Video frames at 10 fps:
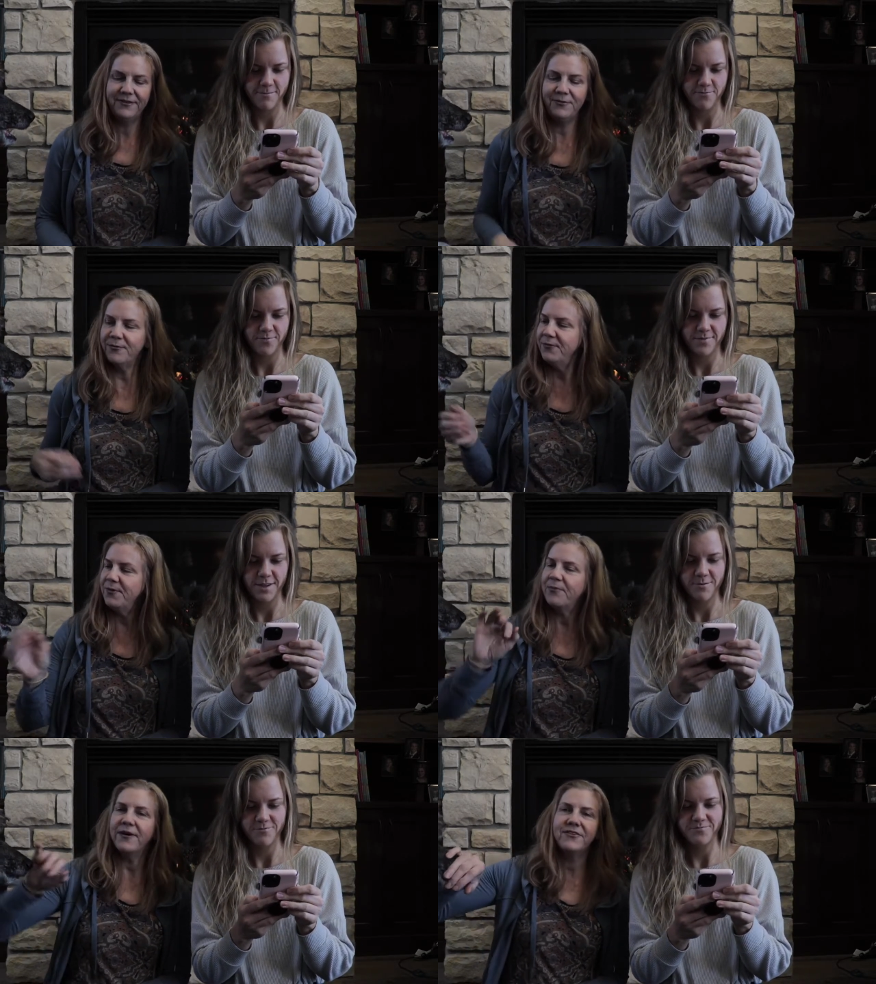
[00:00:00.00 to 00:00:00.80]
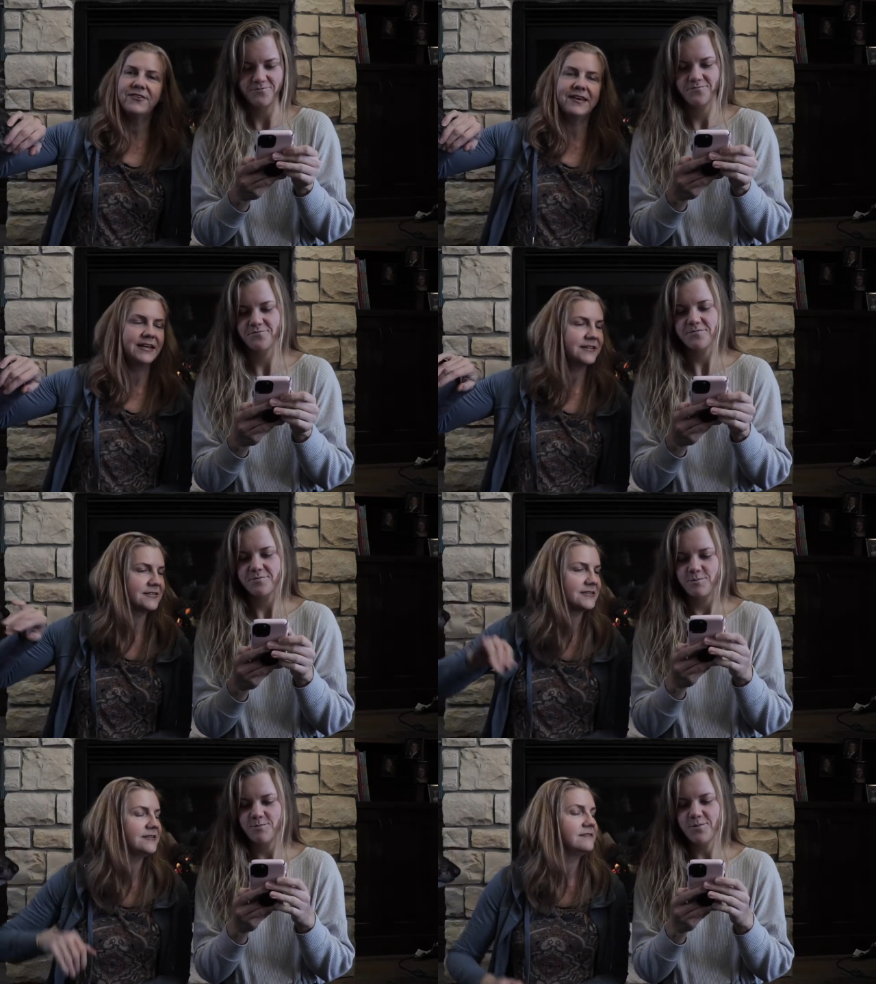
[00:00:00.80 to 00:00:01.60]
Speaker 1: Your, your breath
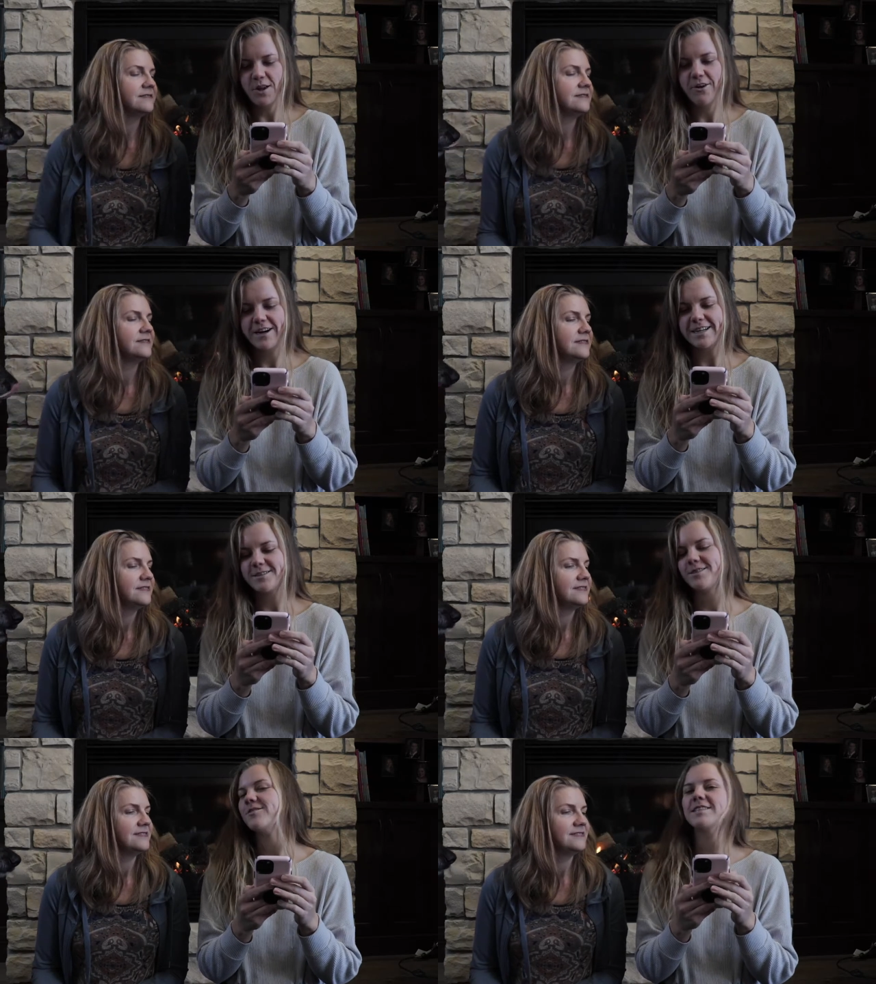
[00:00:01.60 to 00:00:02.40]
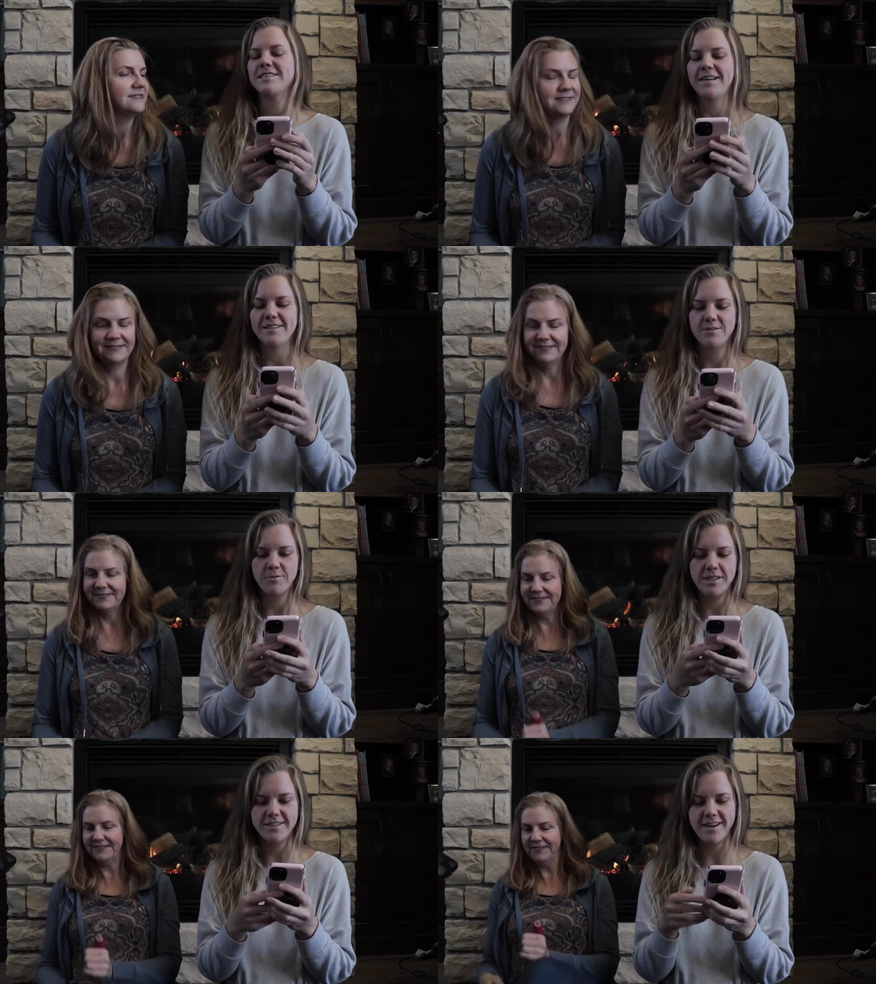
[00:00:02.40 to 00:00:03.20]
stinks.
Speaker 2: All right. So it says
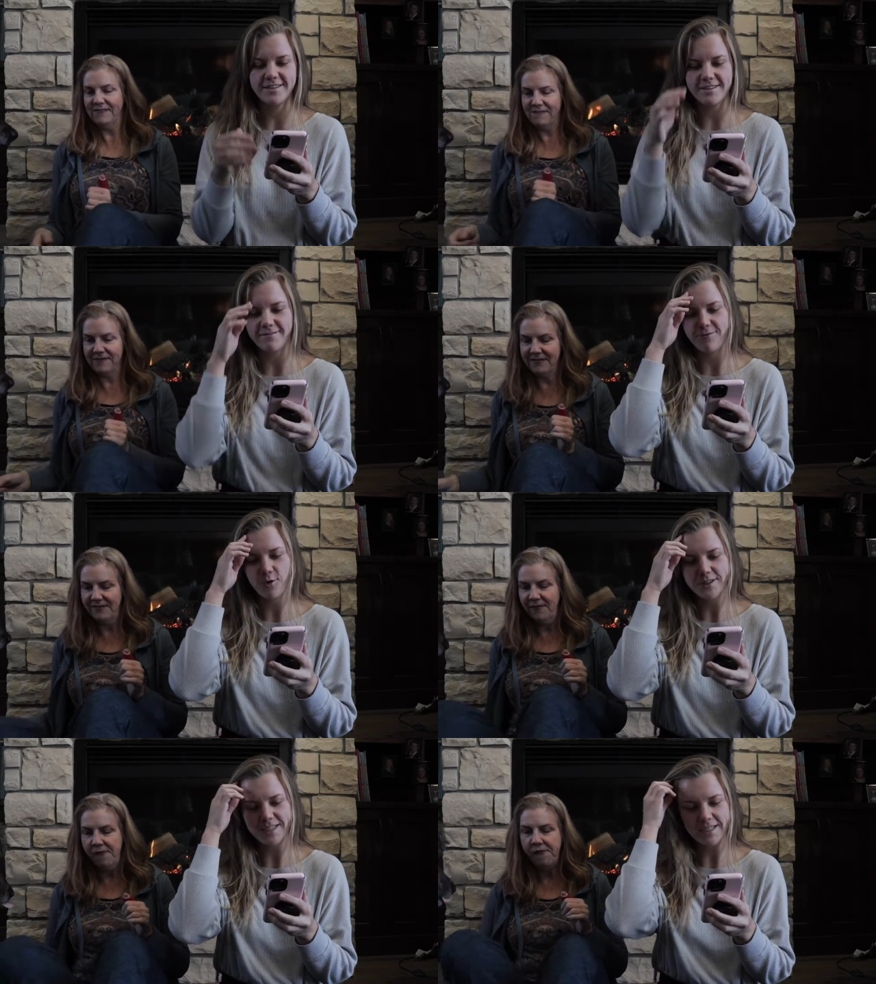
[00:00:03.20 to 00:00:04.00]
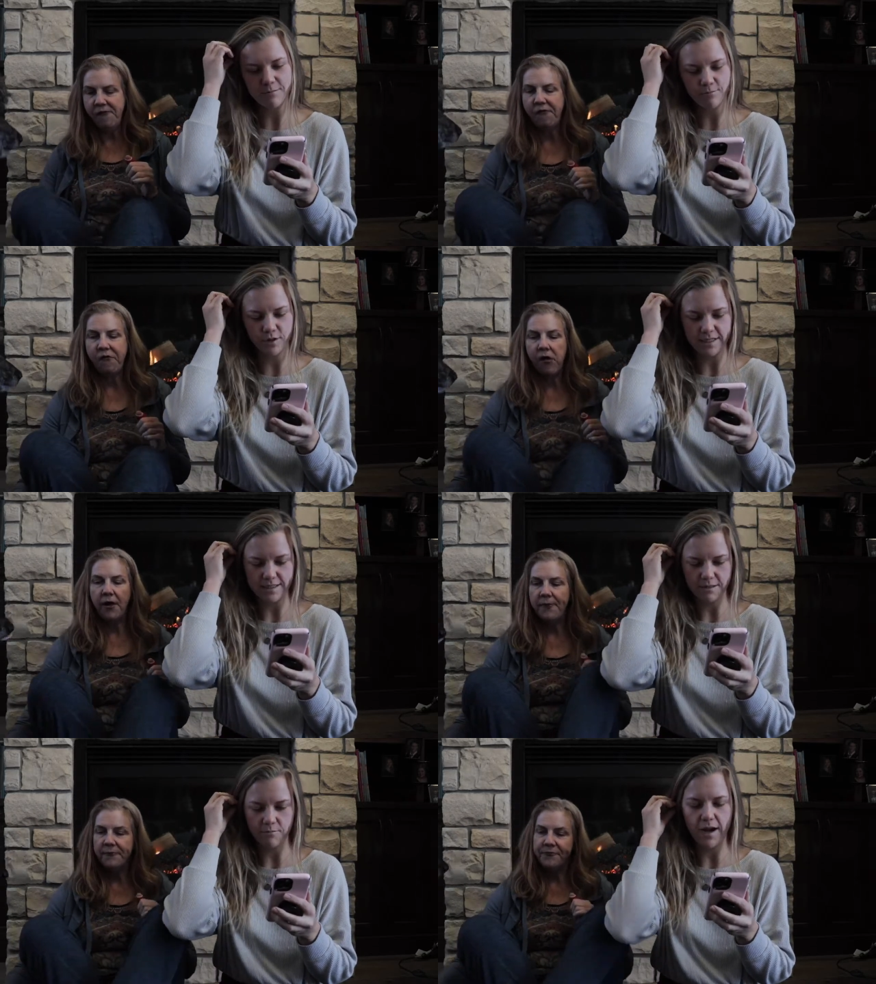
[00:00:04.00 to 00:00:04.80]
we detected fourteen
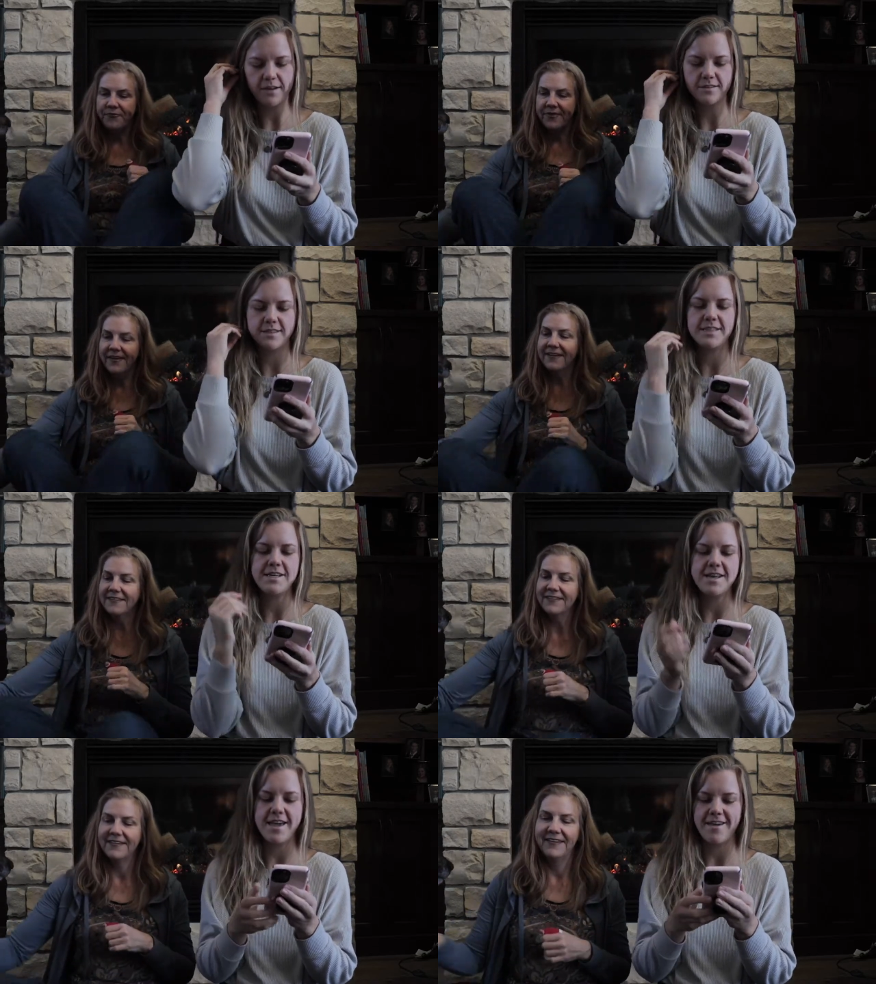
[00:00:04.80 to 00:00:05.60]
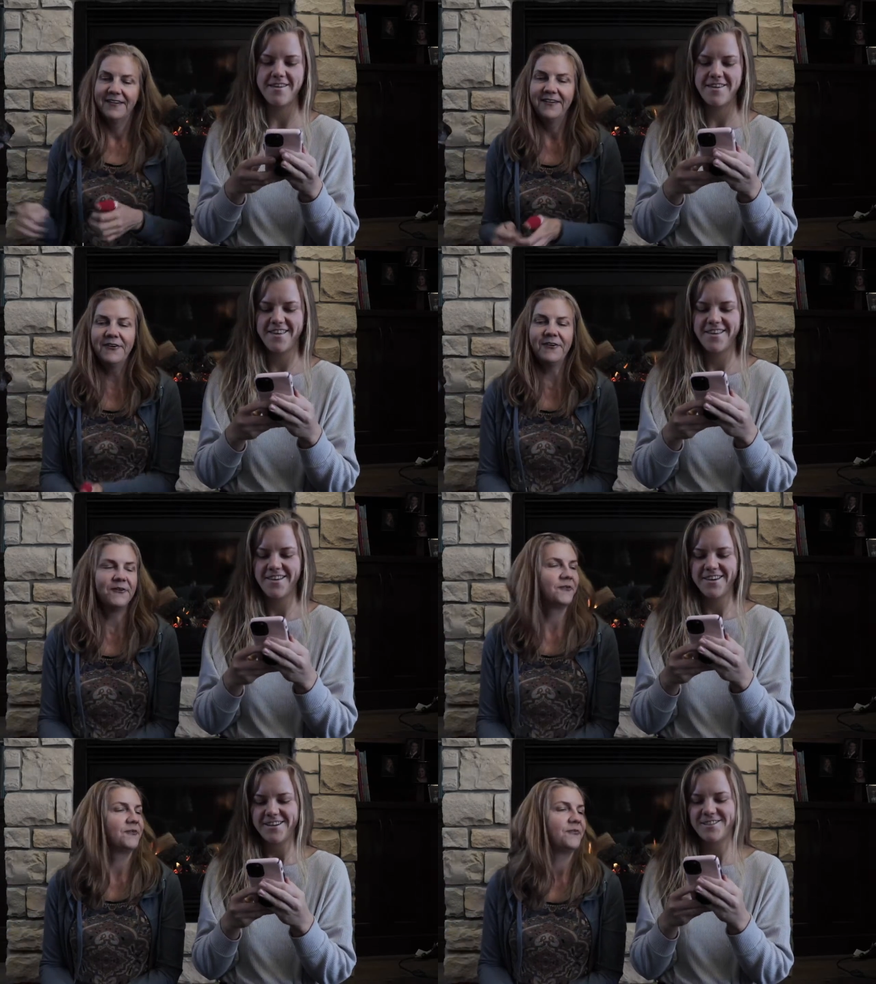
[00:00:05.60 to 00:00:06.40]
breeds in Miles' D N A.
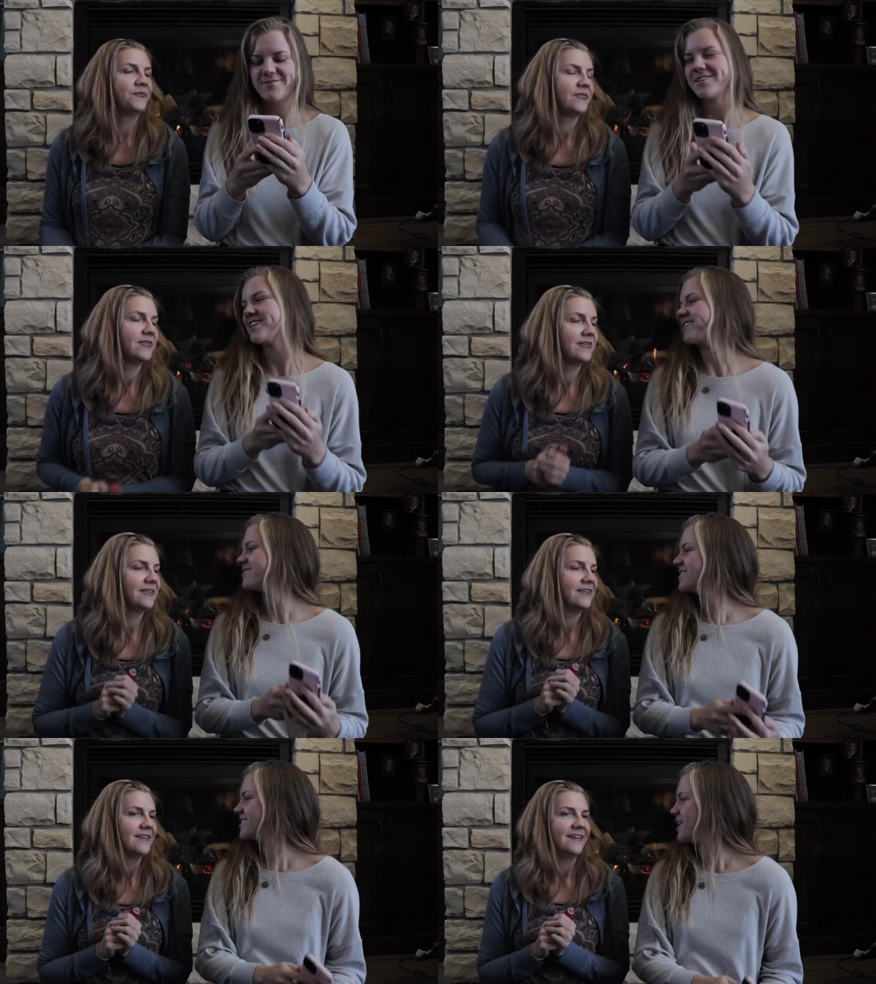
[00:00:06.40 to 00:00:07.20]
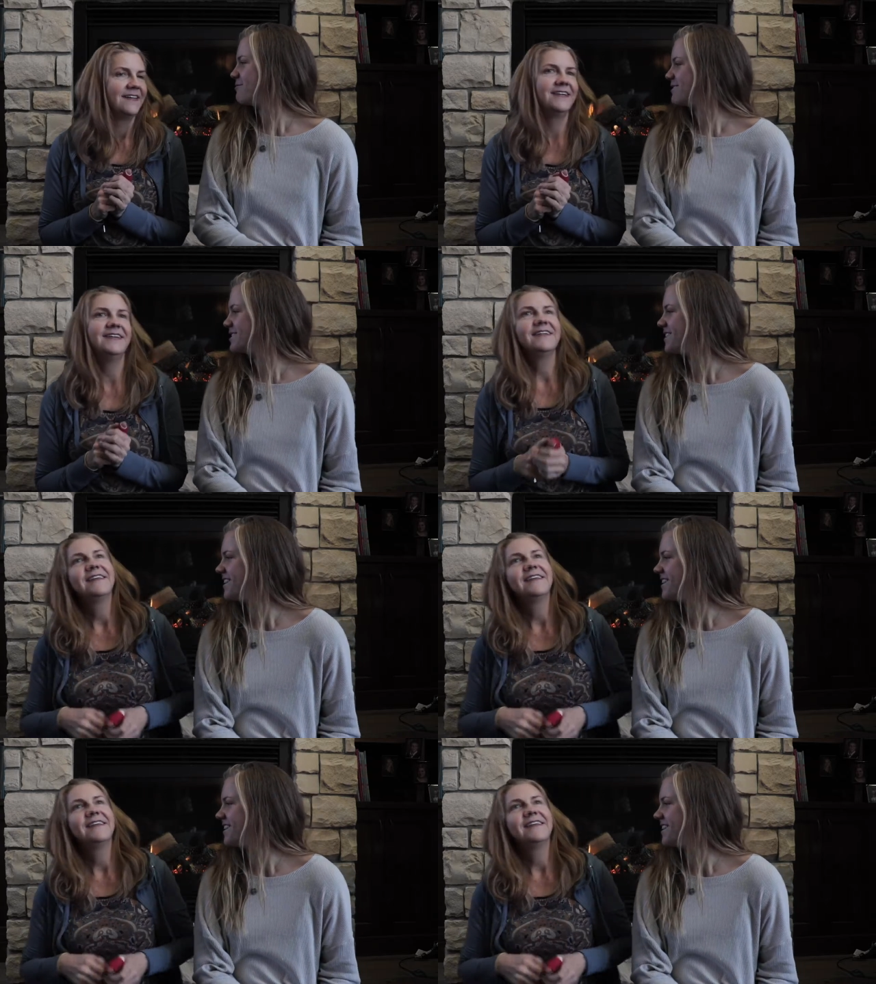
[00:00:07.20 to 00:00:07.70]
Do you want to guess what the top breeds